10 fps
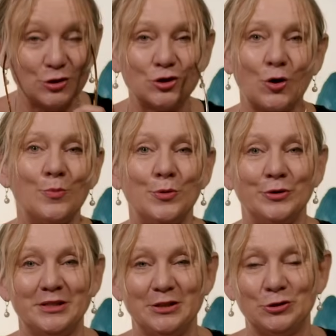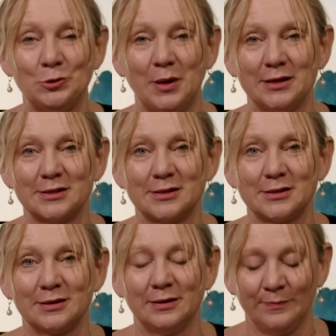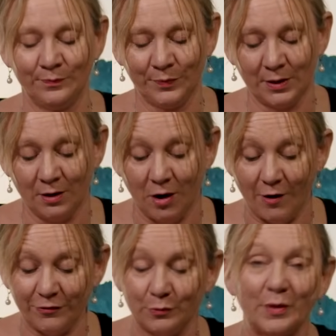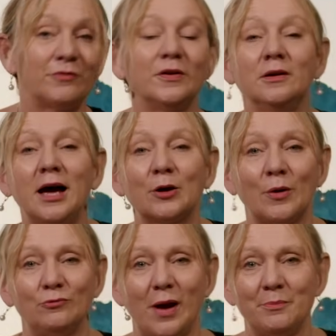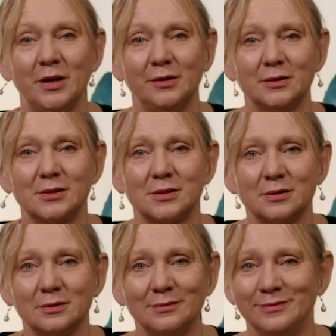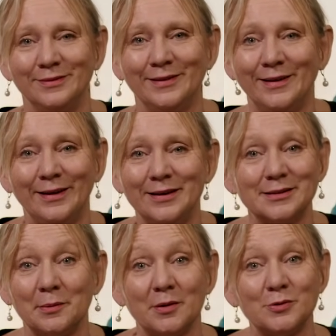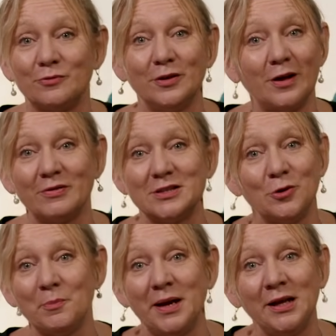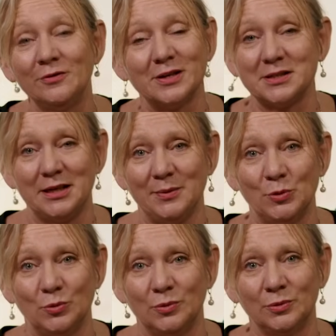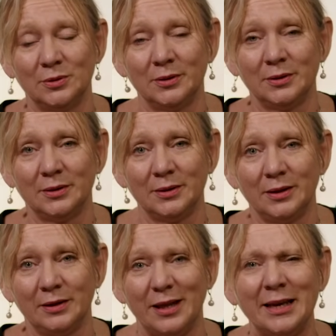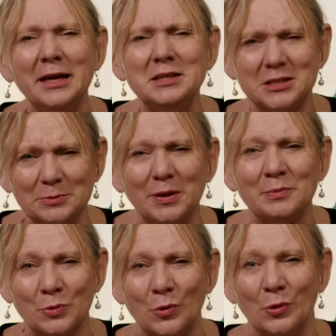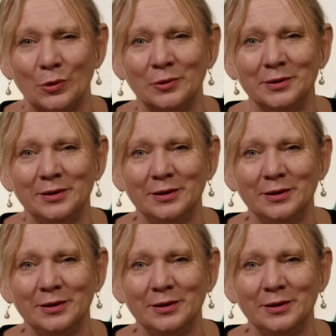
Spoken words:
to show mercy to us. Often we feel like we're remnants. Sometimes we feel like there's not many of us anymore. There needs to be more